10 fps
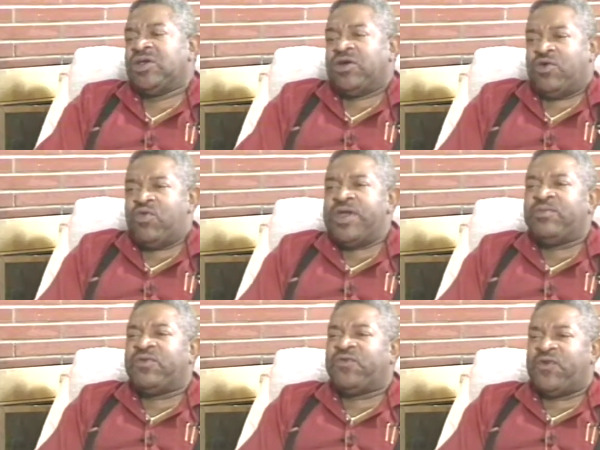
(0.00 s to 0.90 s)
A week
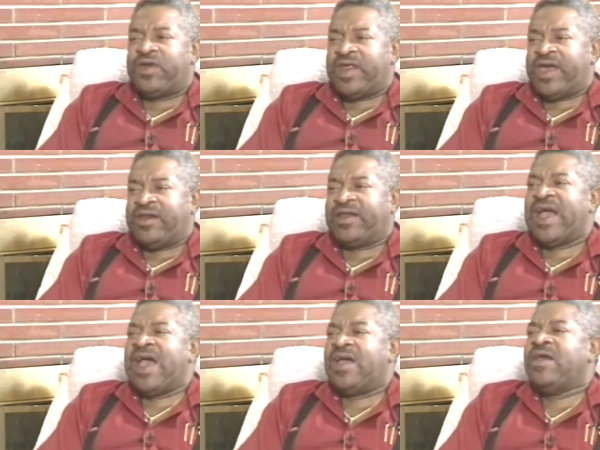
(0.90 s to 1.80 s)
before that, a
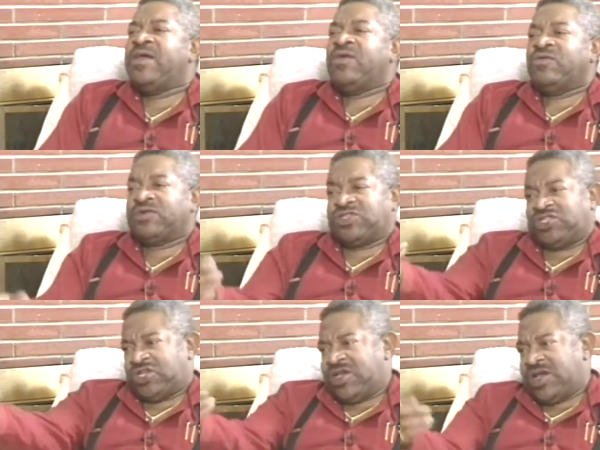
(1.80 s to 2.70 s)
guy
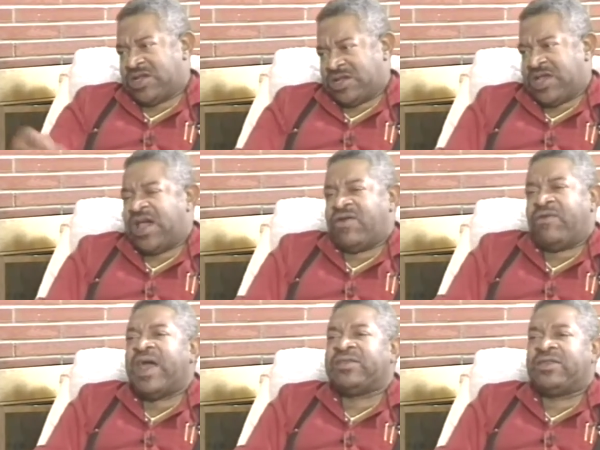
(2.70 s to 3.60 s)
was gunned down
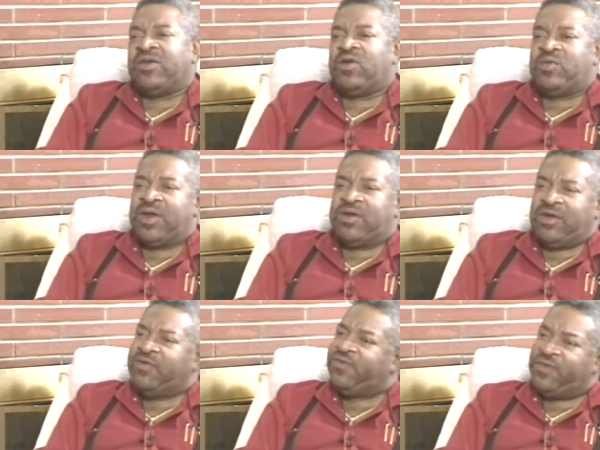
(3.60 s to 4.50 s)
right there on my
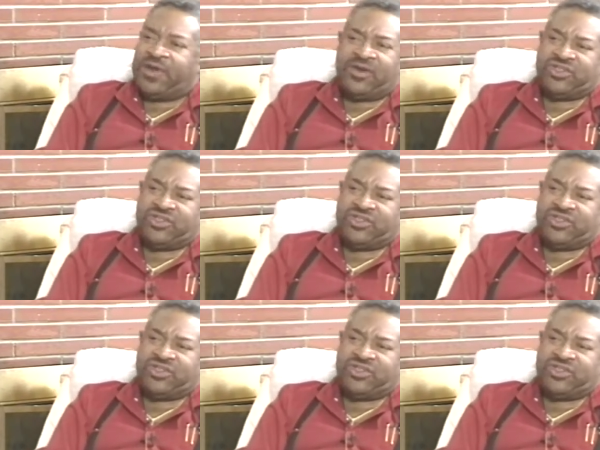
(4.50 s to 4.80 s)
in, in the